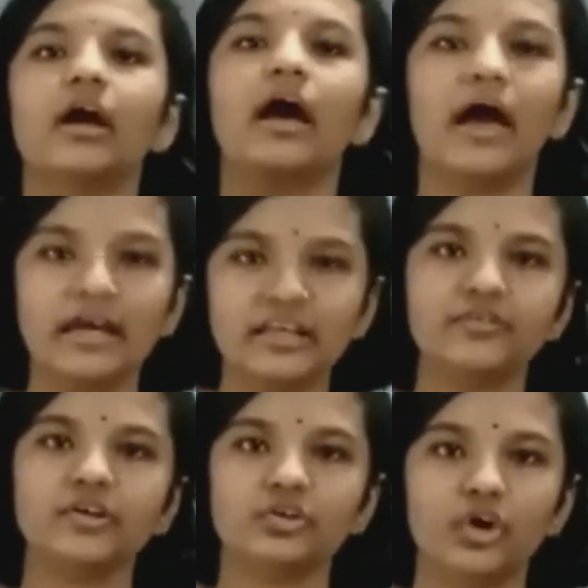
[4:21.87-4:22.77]
As we
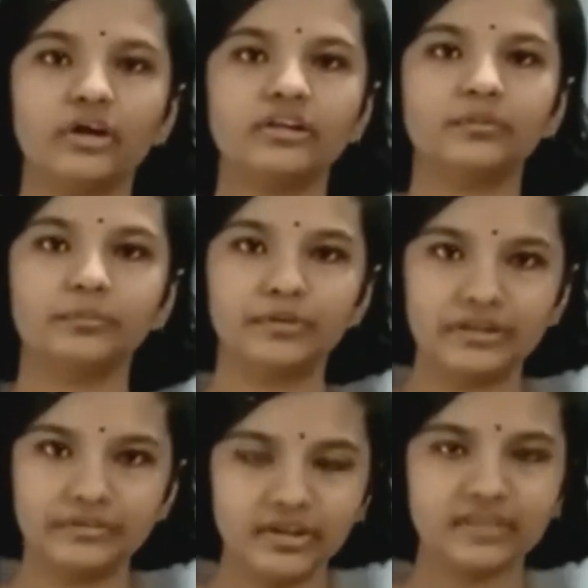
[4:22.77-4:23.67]
saw in the
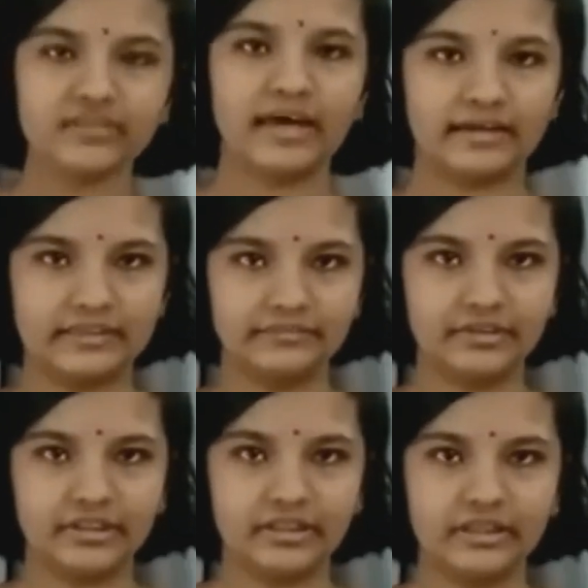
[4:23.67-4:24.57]
previous
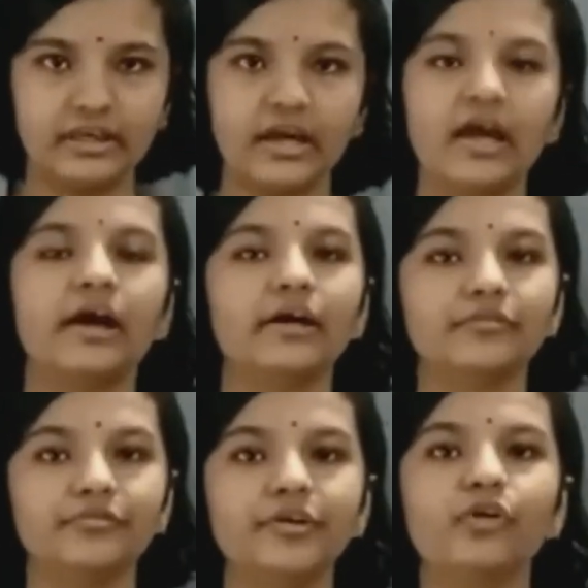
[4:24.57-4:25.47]
activity, if
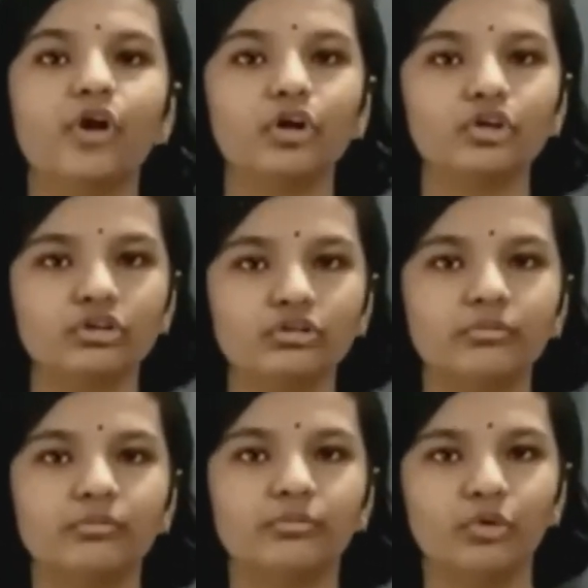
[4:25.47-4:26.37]
we want to move
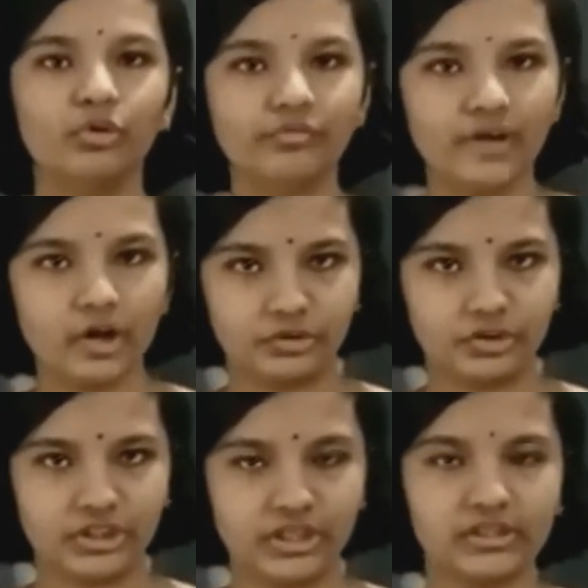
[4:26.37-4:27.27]
an object,
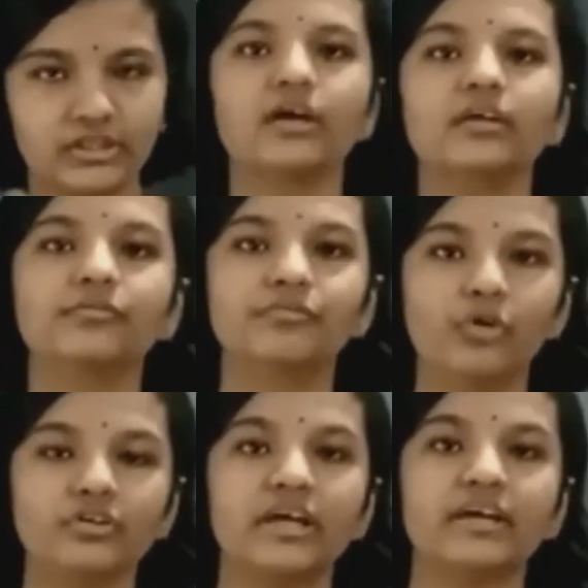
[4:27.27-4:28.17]
the force
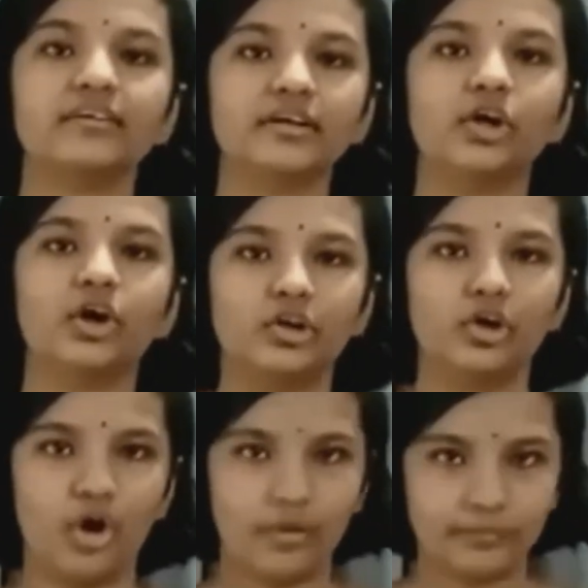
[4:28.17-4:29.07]
exerted on the
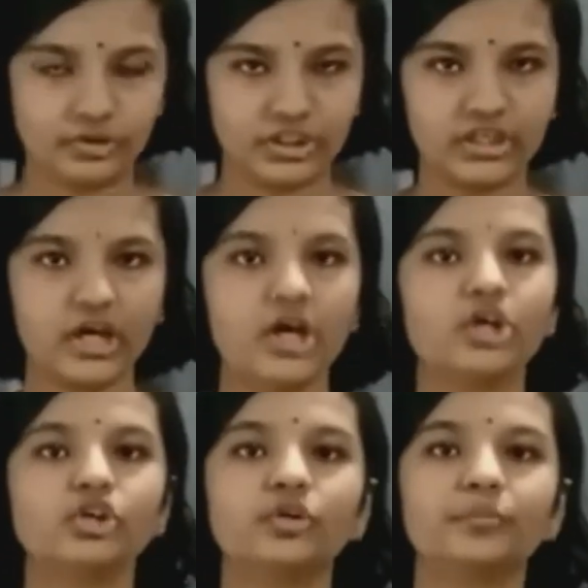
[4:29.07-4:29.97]
object
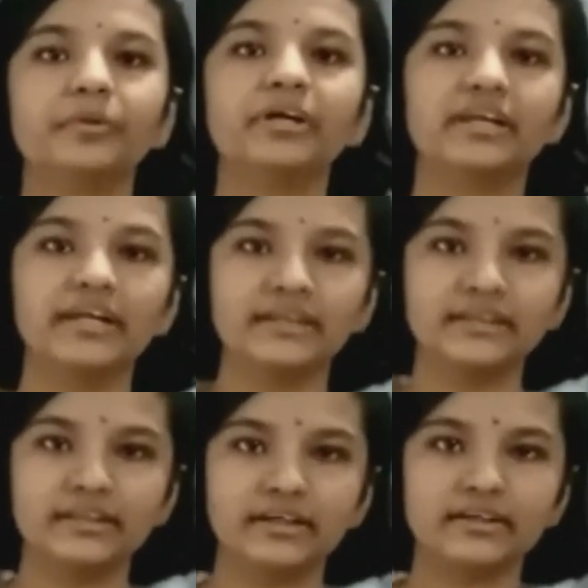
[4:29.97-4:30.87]
should be greater
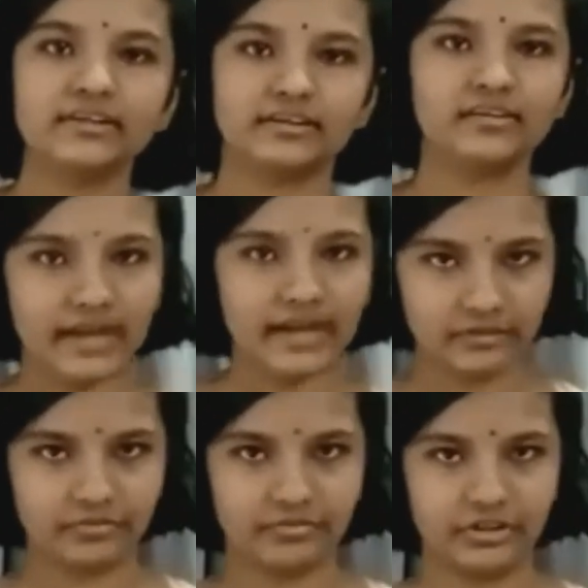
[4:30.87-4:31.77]
than the static
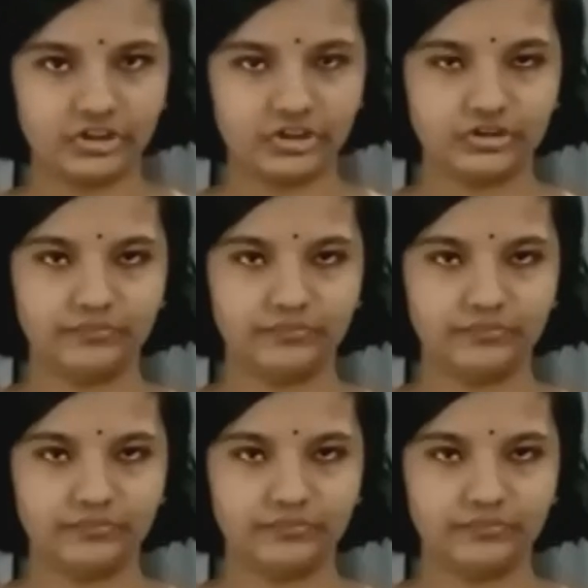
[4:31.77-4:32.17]
friction.